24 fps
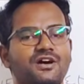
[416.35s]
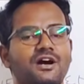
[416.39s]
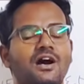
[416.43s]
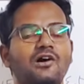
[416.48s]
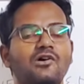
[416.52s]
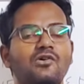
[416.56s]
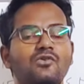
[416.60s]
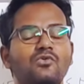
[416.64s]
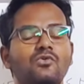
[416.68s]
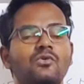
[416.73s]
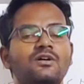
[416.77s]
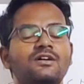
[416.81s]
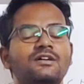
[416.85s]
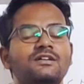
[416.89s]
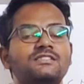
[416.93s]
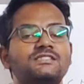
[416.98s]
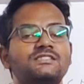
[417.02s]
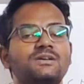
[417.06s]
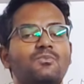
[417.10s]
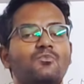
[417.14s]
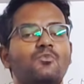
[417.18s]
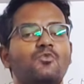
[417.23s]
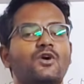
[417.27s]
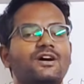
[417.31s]
how
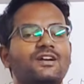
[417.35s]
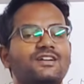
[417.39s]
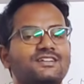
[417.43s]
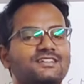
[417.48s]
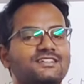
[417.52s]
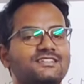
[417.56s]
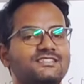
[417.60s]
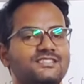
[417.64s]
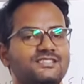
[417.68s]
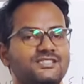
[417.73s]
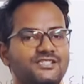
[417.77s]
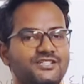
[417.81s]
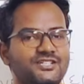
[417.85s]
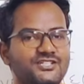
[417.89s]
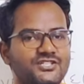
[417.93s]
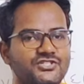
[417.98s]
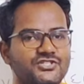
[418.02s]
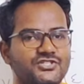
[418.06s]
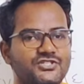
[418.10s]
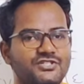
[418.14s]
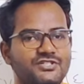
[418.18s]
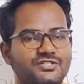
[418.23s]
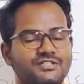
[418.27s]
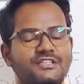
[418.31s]
someone is
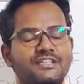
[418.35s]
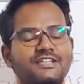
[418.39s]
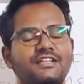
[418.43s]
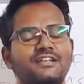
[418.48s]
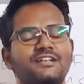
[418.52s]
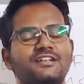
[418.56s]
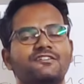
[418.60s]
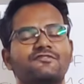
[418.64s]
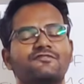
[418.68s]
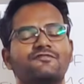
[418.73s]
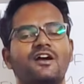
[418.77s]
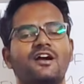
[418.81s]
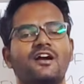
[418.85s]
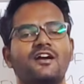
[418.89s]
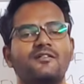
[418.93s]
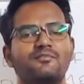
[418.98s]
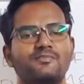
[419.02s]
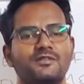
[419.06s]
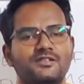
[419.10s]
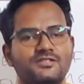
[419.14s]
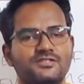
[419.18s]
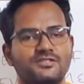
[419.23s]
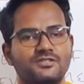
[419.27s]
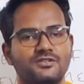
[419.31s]
nurtured in an
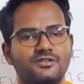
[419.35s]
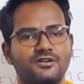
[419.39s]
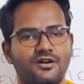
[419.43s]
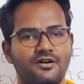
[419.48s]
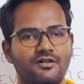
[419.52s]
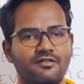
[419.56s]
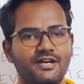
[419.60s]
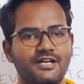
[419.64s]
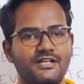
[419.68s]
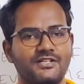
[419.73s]
environment. All